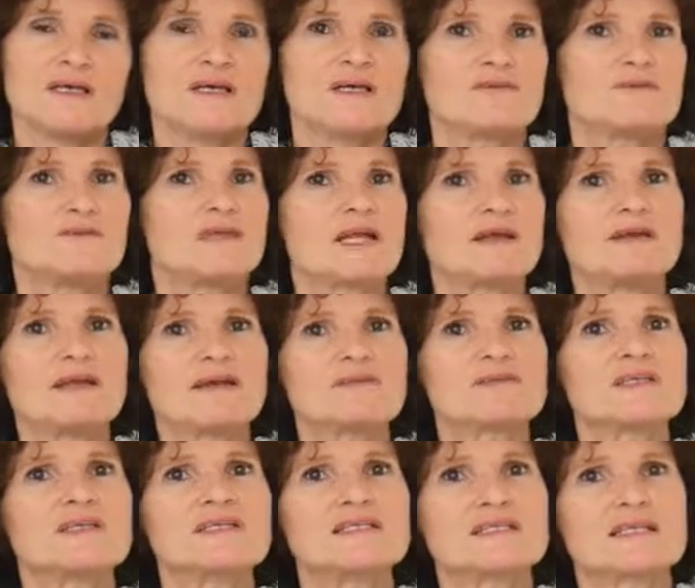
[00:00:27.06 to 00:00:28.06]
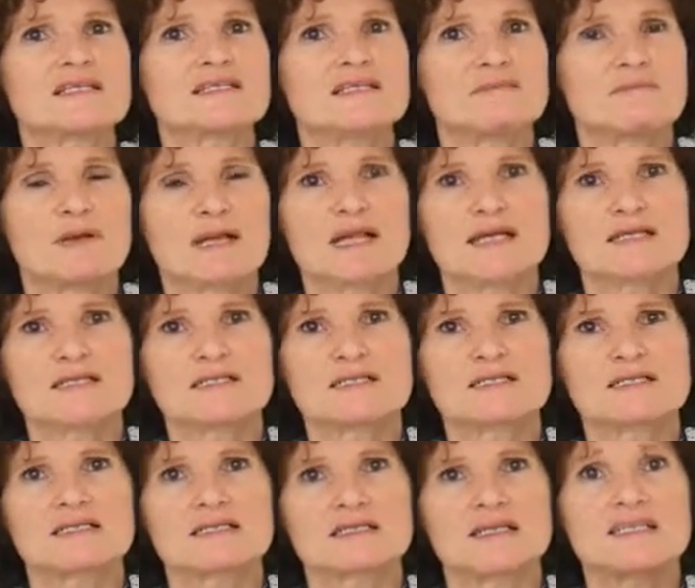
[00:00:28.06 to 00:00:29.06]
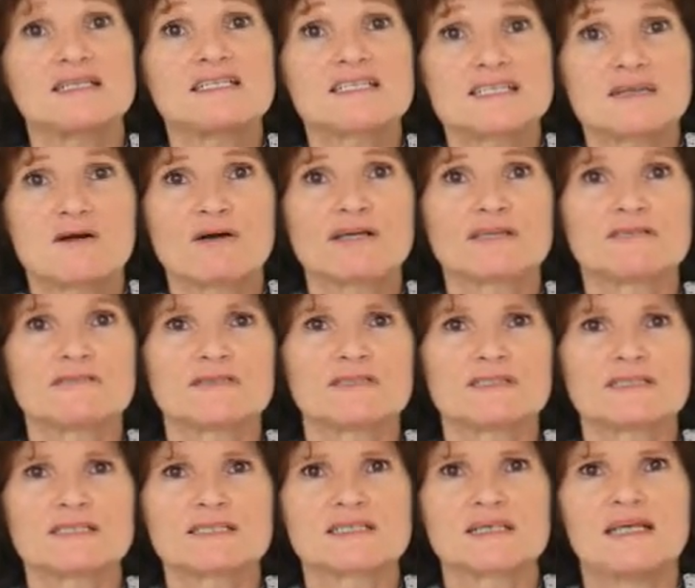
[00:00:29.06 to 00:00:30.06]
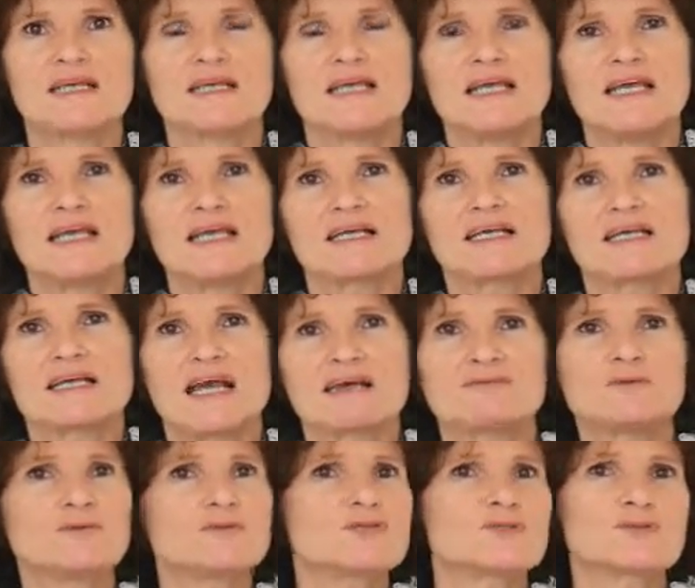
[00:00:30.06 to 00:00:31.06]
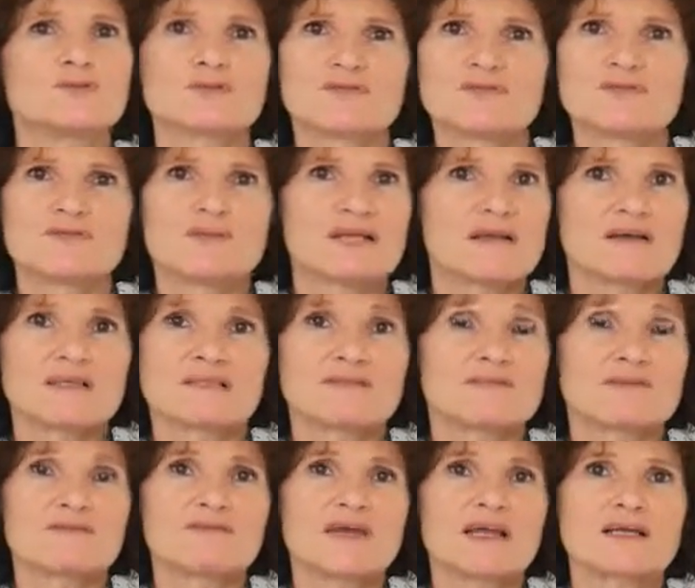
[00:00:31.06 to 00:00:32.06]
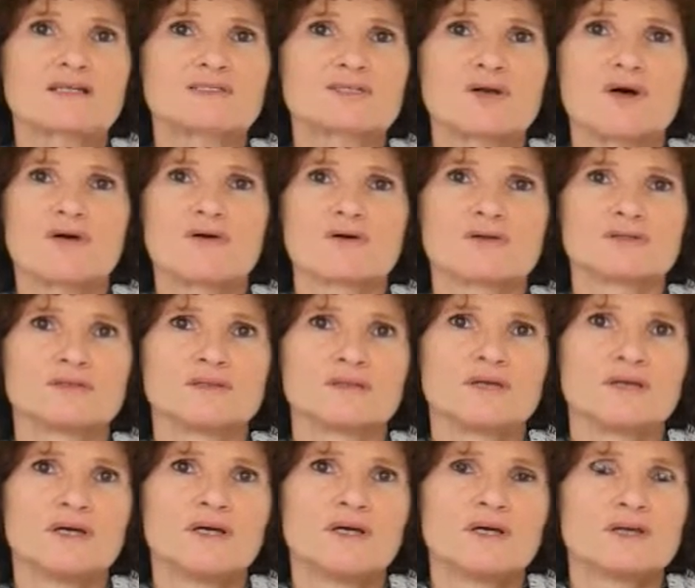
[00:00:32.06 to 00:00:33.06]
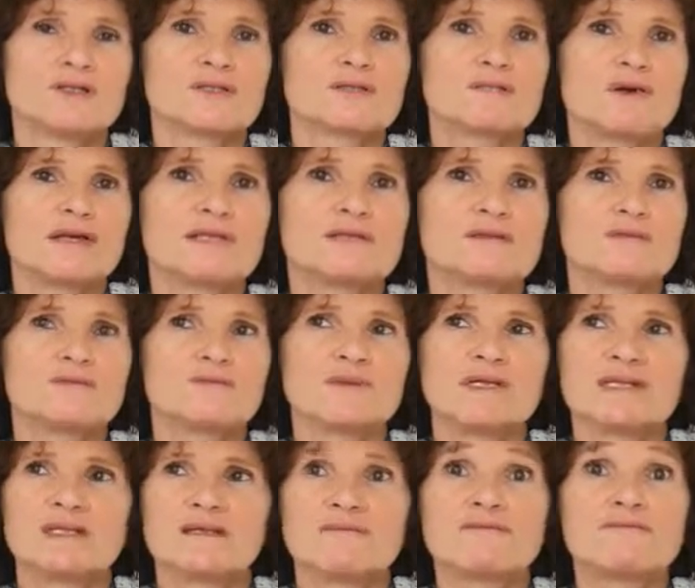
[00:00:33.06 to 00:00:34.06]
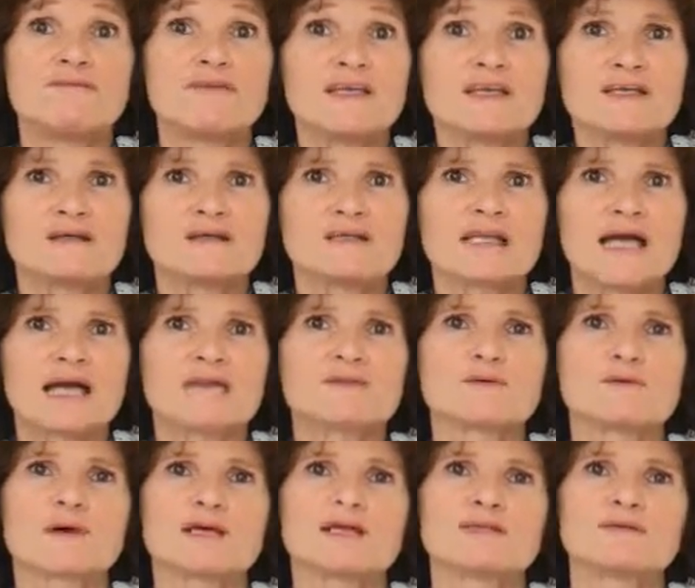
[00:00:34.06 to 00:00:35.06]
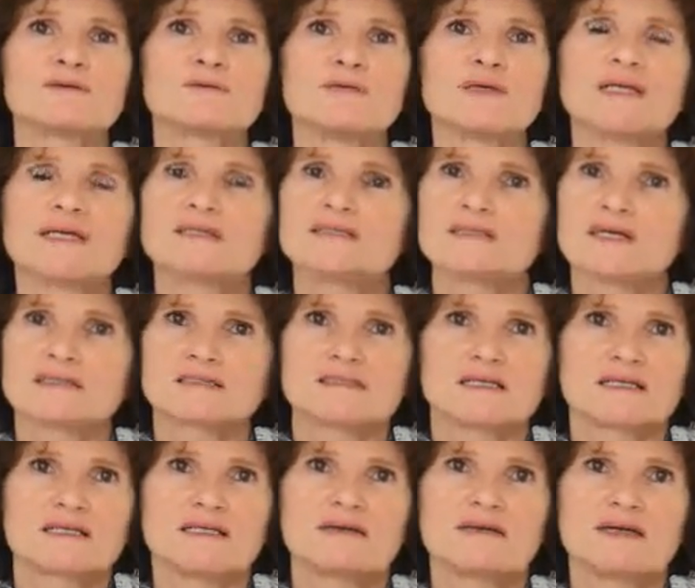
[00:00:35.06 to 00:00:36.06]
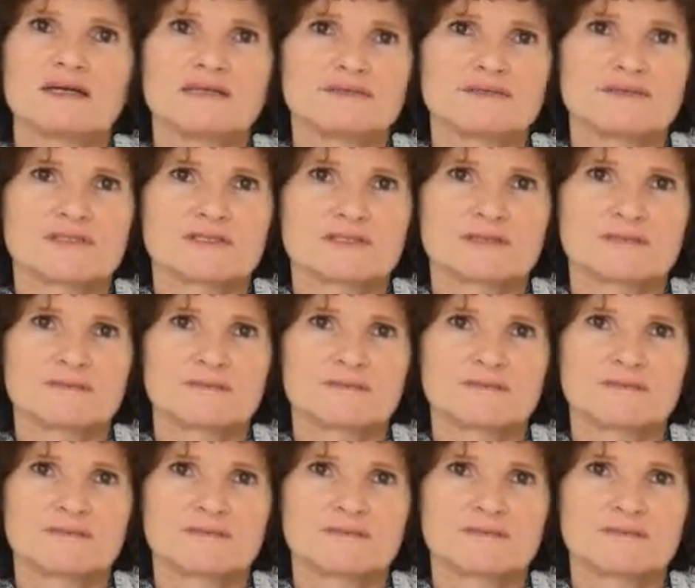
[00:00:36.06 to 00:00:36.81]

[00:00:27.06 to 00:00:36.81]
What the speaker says: If we don't have these things in place inside of us, it can have all sorts of negative effects on the way that we feel and the way that we conduct our lives.